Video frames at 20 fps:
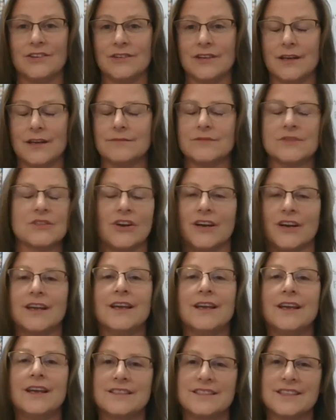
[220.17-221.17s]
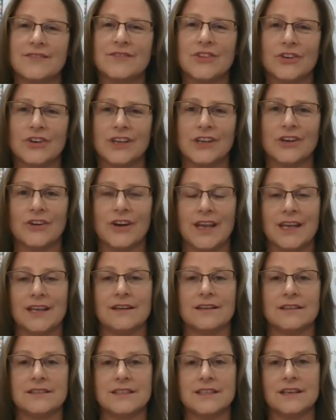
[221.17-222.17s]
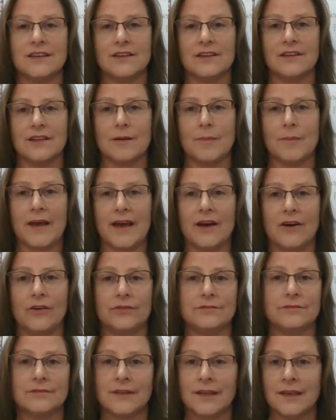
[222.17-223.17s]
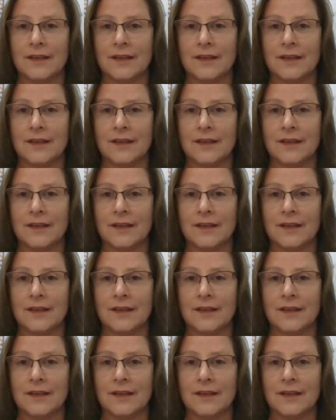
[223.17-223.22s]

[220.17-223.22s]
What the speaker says: or 7:30 or 8 until about,